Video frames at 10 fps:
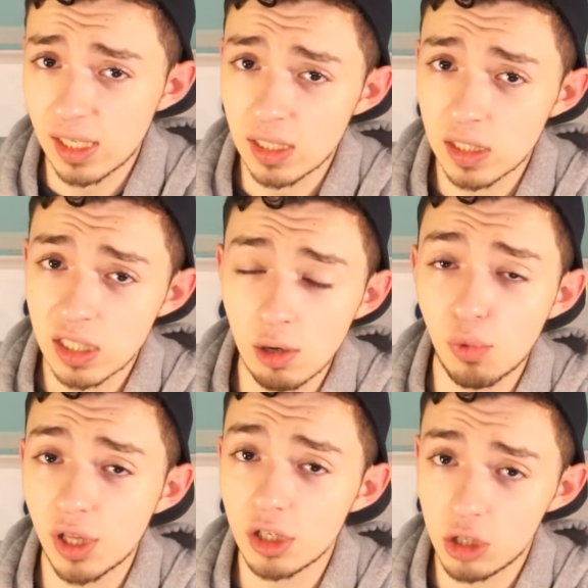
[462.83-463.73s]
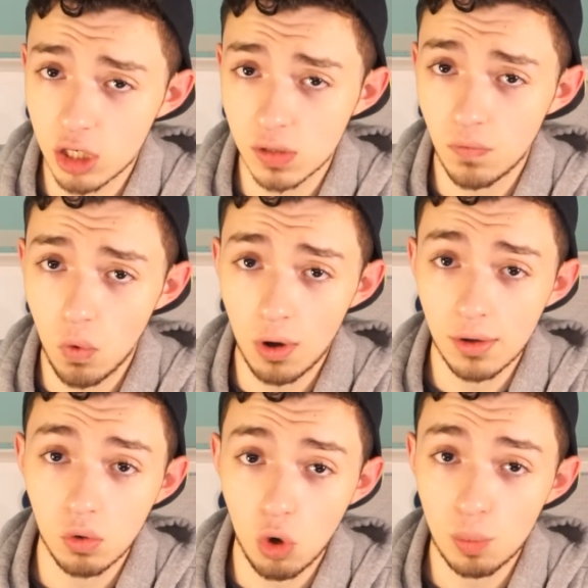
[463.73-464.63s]
is simply just for
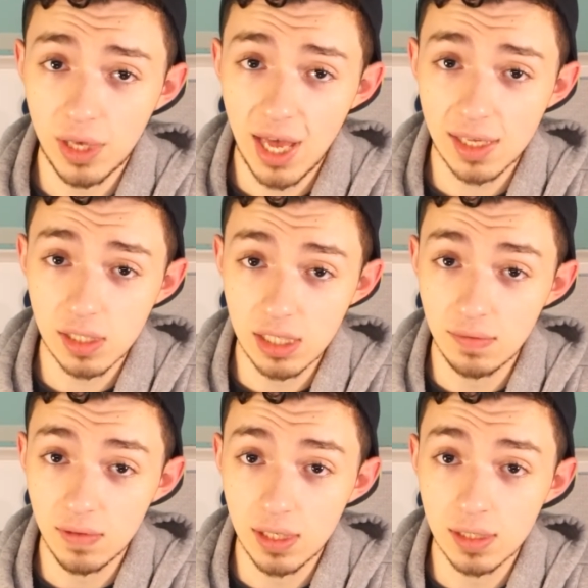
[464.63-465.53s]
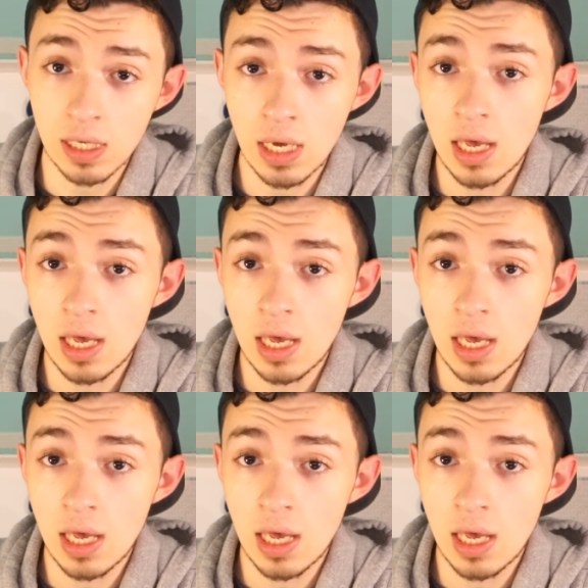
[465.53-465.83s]
Chromecast TVs,